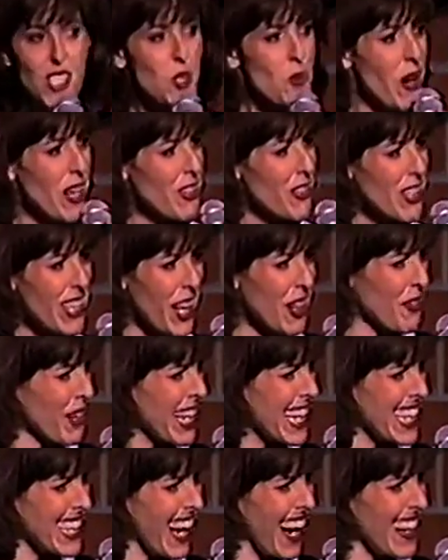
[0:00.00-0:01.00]
Do I look like
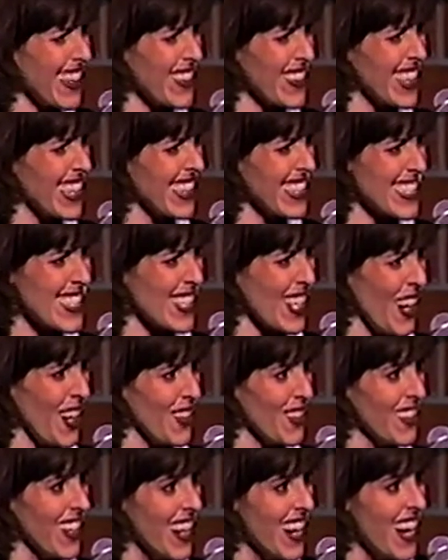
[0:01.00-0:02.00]
Ricky Lake? I don't think
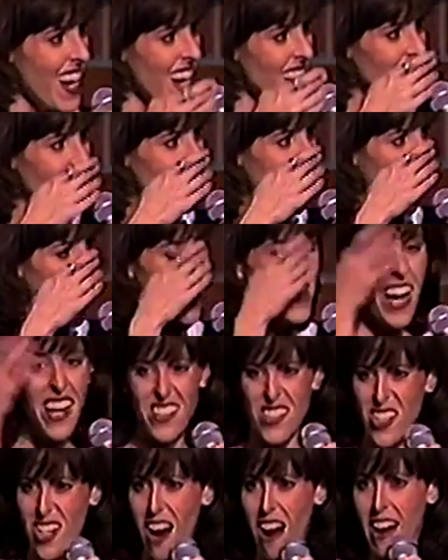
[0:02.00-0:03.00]
so.
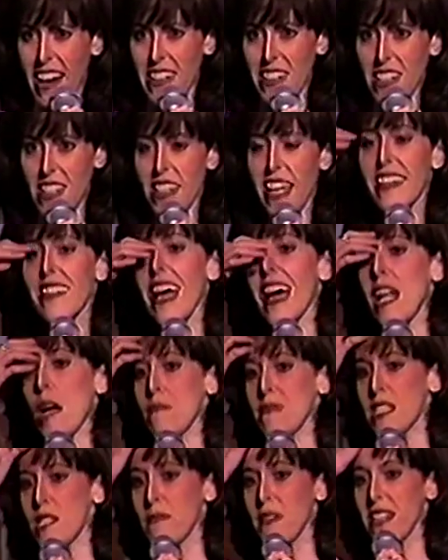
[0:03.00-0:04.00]
I kind of, like, that
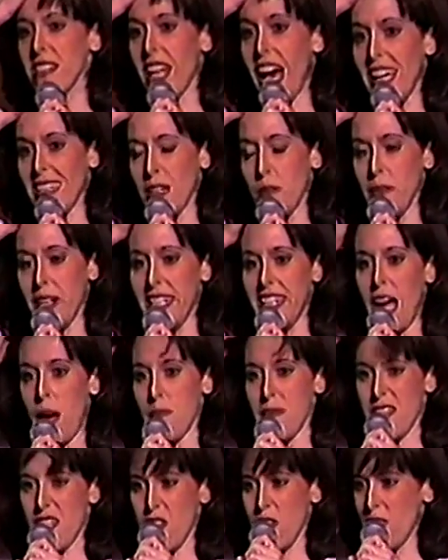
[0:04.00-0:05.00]
happens to me a lot. That might
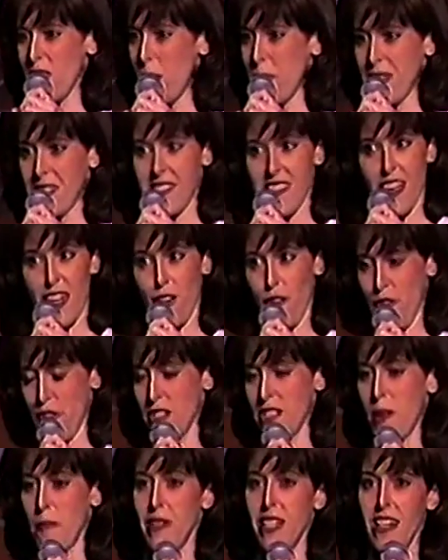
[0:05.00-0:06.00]
happen to you. They mistake you
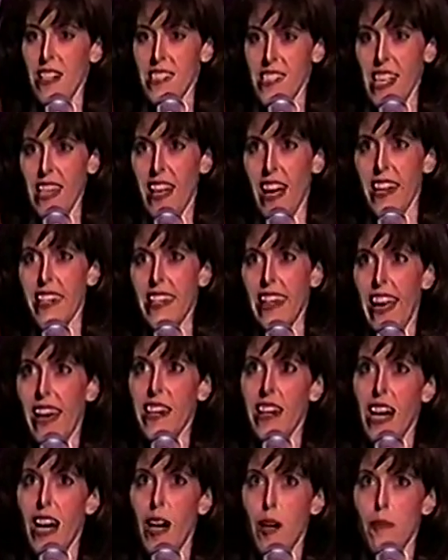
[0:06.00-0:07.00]
for somebody else. Like, I
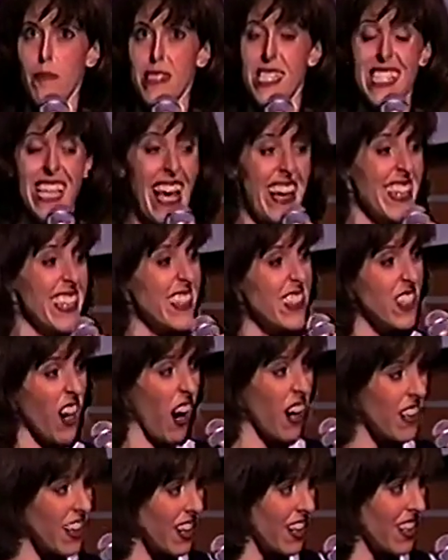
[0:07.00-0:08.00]
get Sandy
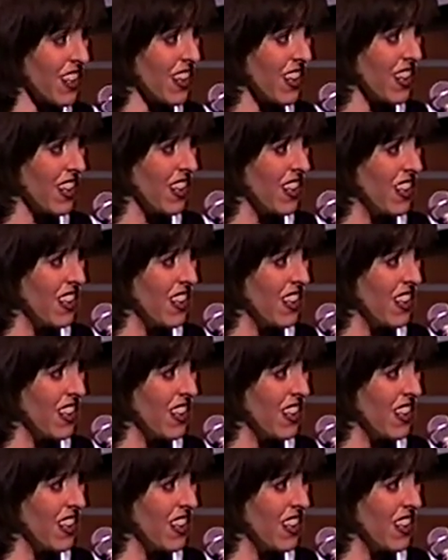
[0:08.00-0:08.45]
Duncan.